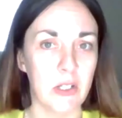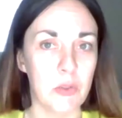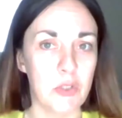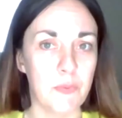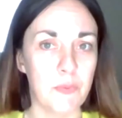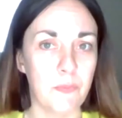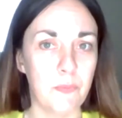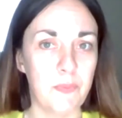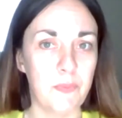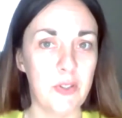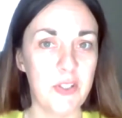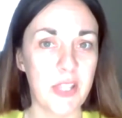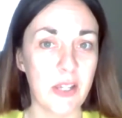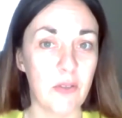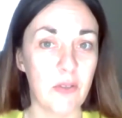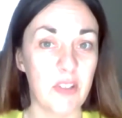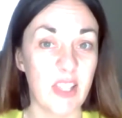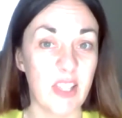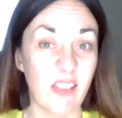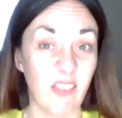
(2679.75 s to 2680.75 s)
which feels like
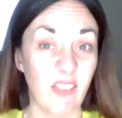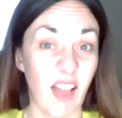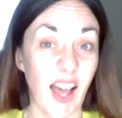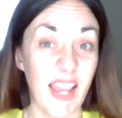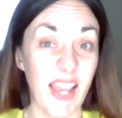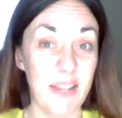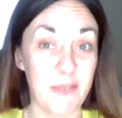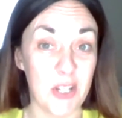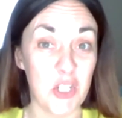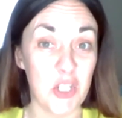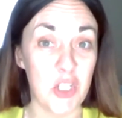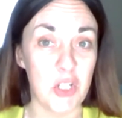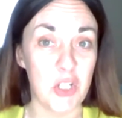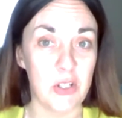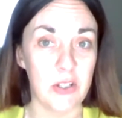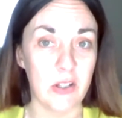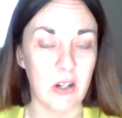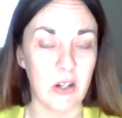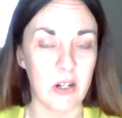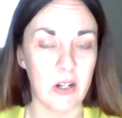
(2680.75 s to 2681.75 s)
a really live issue in
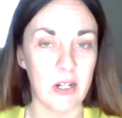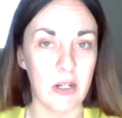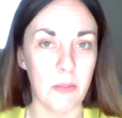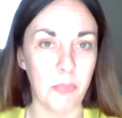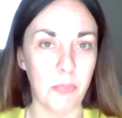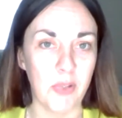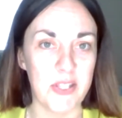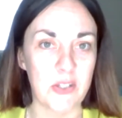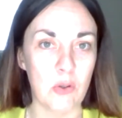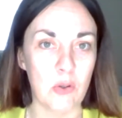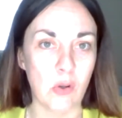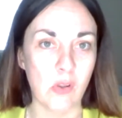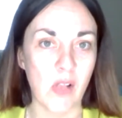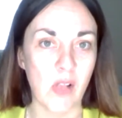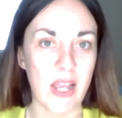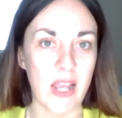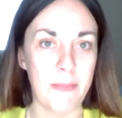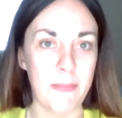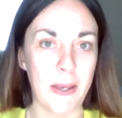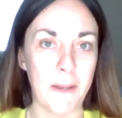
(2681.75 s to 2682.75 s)
the current political
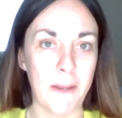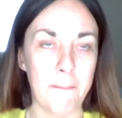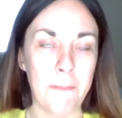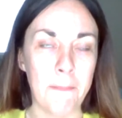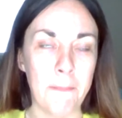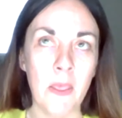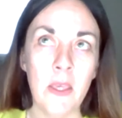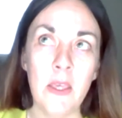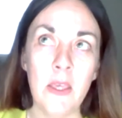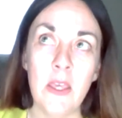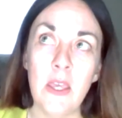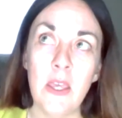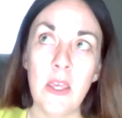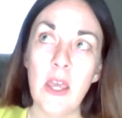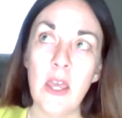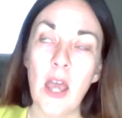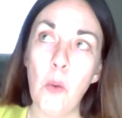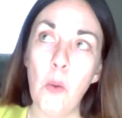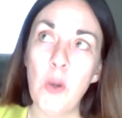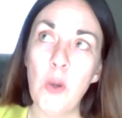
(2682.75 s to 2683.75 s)
climate.
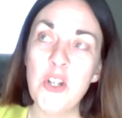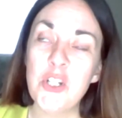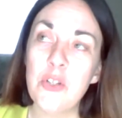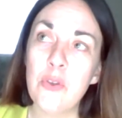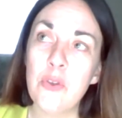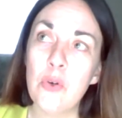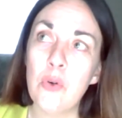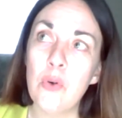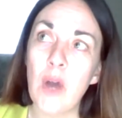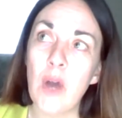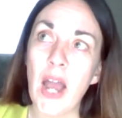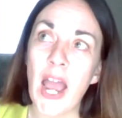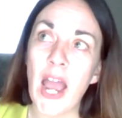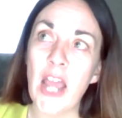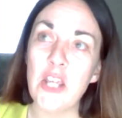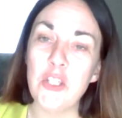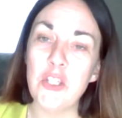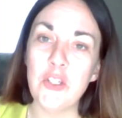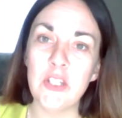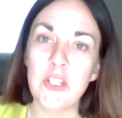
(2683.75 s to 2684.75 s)
I wonder, though, how
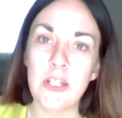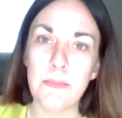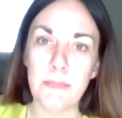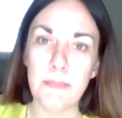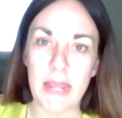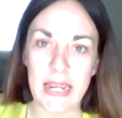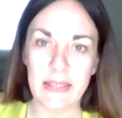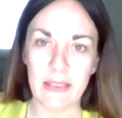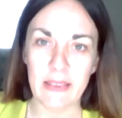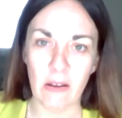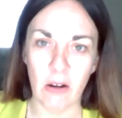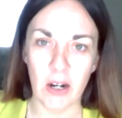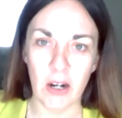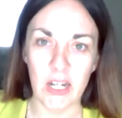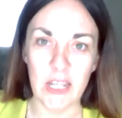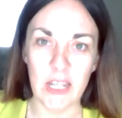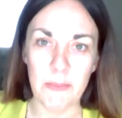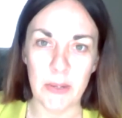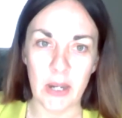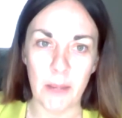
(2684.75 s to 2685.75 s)
you can make that
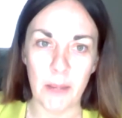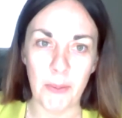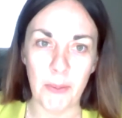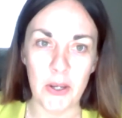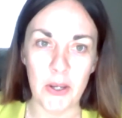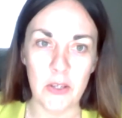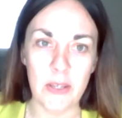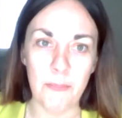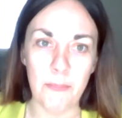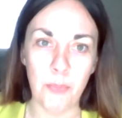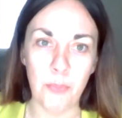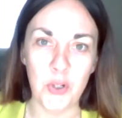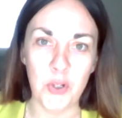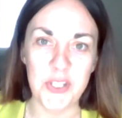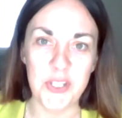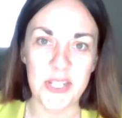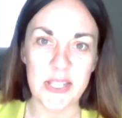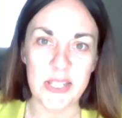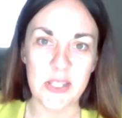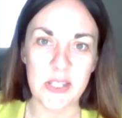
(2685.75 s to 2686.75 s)
argument about the
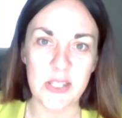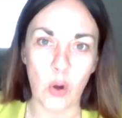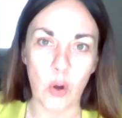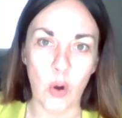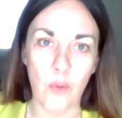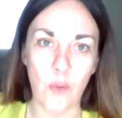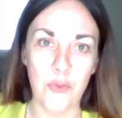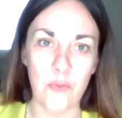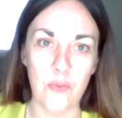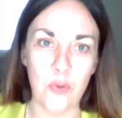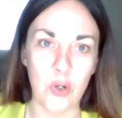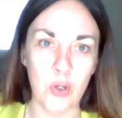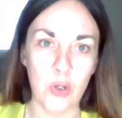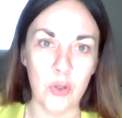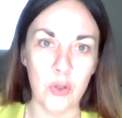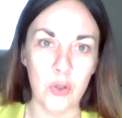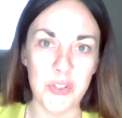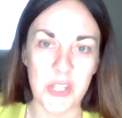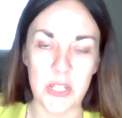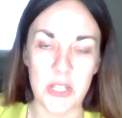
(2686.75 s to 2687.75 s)
importance of the
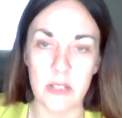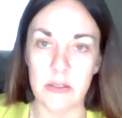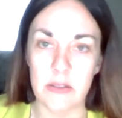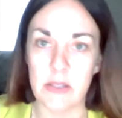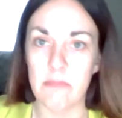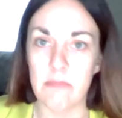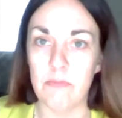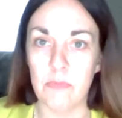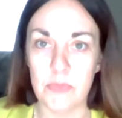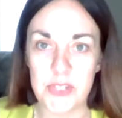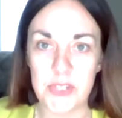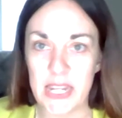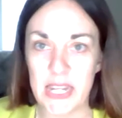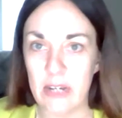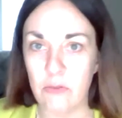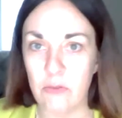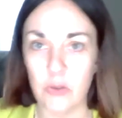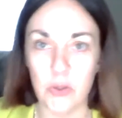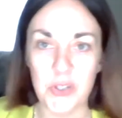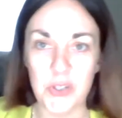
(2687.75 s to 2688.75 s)
rules and
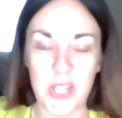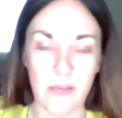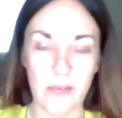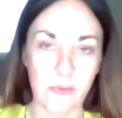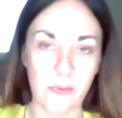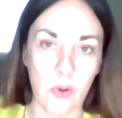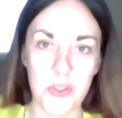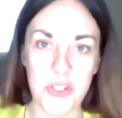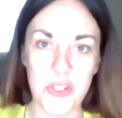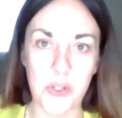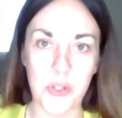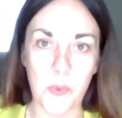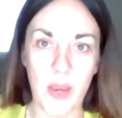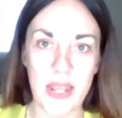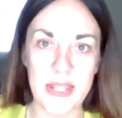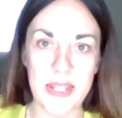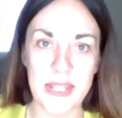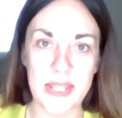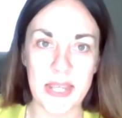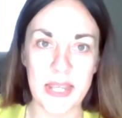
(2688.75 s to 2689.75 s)
saying rules have
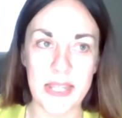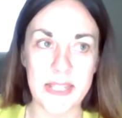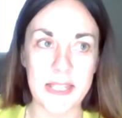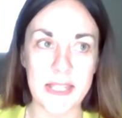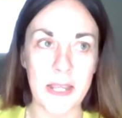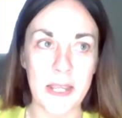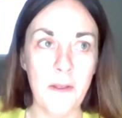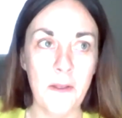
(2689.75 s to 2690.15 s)
consequences